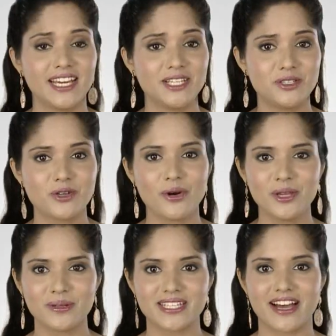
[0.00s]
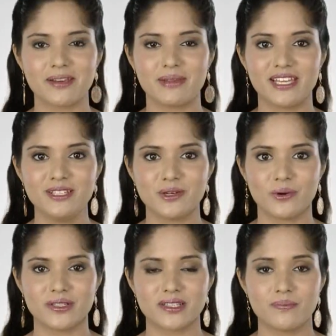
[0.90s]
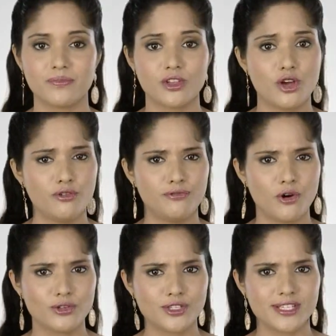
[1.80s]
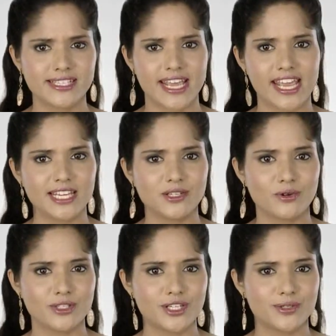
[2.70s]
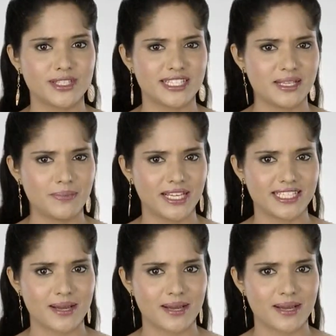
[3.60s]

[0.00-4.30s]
Enjoy your time indoors. Forced to stay indoors due to the dipping